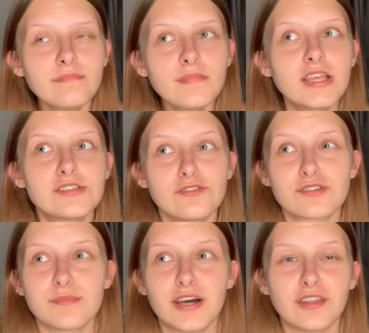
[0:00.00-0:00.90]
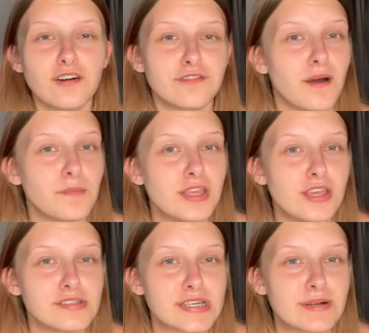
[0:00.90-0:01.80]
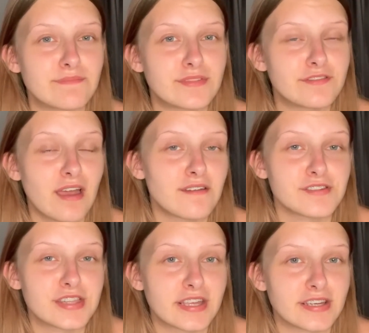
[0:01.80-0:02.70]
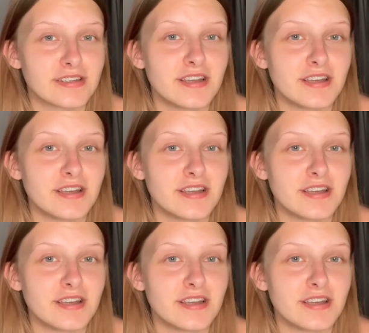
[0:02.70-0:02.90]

It's not just mine, the whole family use it for everything.